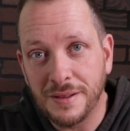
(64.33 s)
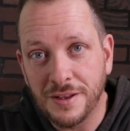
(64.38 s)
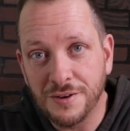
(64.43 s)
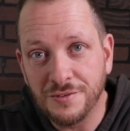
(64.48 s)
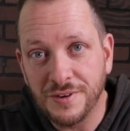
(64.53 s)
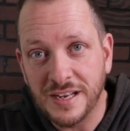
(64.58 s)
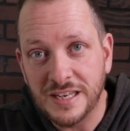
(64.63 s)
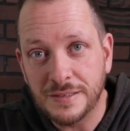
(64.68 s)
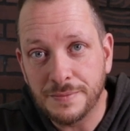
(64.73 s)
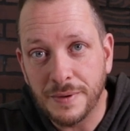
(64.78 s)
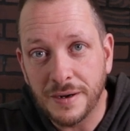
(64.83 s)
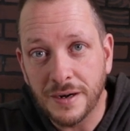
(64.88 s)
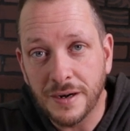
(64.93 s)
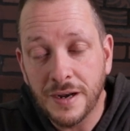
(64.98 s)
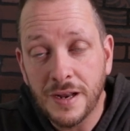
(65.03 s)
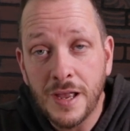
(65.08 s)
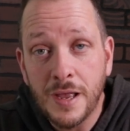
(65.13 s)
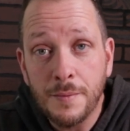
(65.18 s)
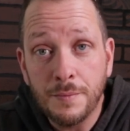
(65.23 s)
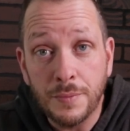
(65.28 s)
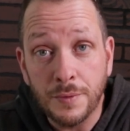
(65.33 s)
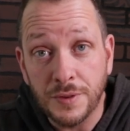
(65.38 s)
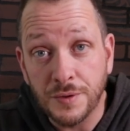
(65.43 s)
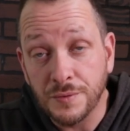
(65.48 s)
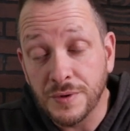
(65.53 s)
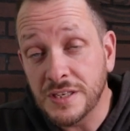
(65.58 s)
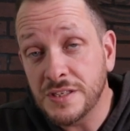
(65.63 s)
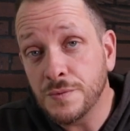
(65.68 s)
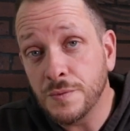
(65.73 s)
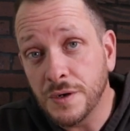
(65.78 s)
on the transmitter. But the
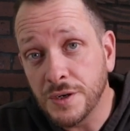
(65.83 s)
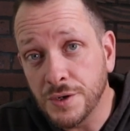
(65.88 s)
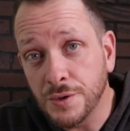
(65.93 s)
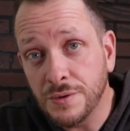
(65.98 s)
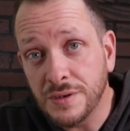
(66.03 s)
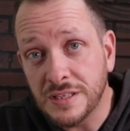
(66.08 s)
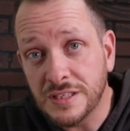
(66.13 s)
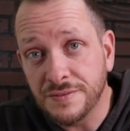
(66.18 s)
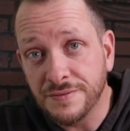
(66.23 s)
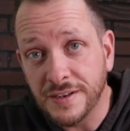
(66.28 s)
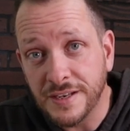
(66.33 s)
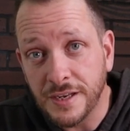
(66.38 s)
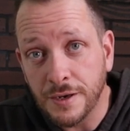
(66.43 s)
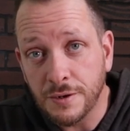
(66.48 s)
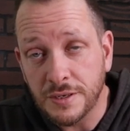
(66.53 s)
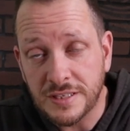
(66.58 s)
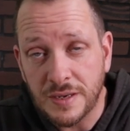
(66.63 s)
reason we're doing this video